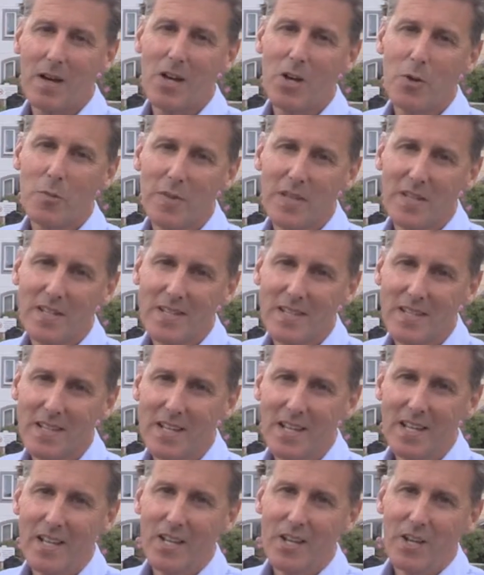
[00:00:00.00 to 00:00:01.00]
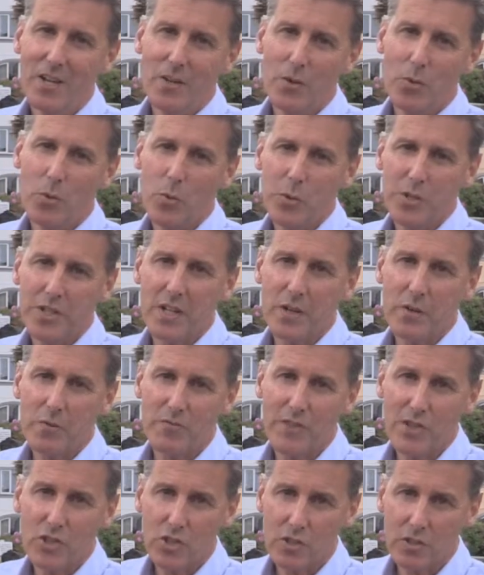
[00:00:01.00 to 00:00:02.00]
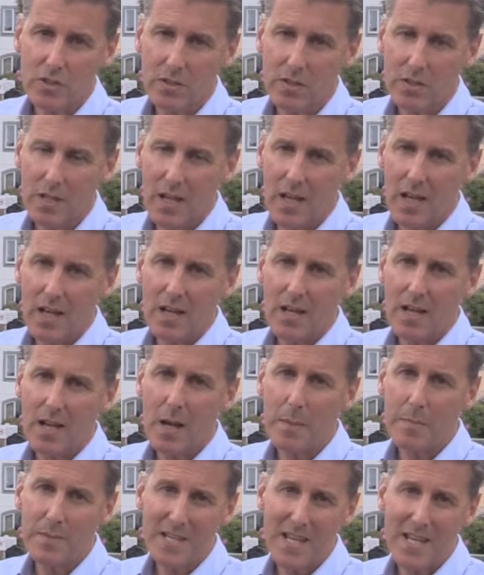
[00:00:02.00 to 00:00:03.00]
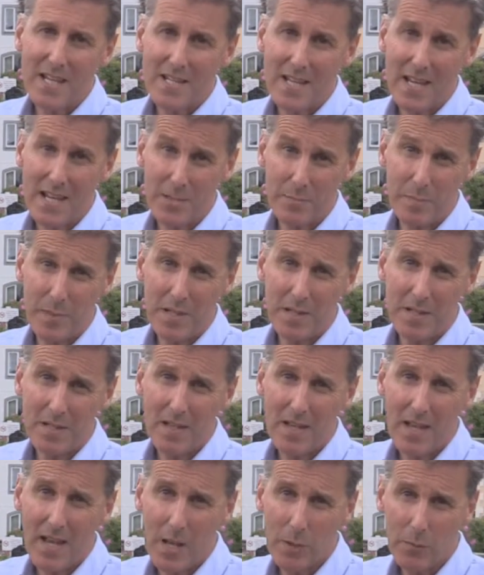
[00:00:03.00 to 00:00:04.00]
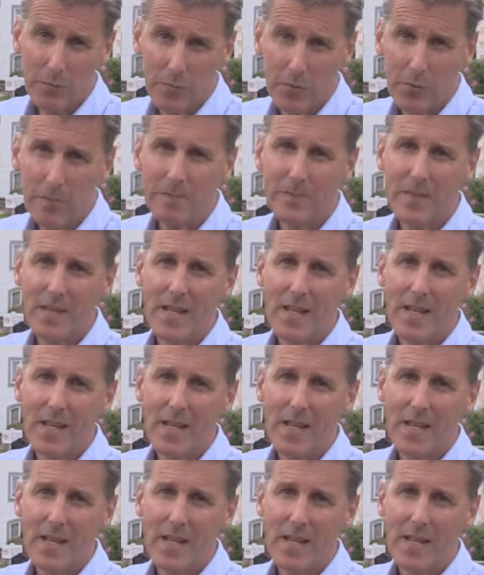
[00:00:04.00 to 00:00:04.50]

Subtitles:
I hope this audio-visual update has been helpful.